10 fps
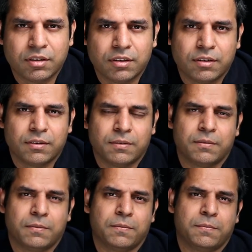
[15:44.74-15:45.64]

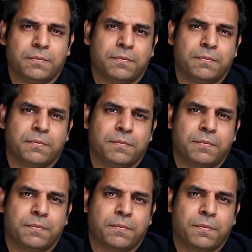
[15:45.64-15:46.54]

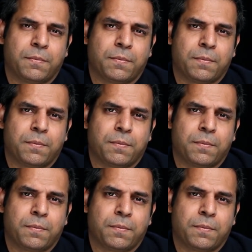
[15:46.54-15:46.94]
(no one is talking)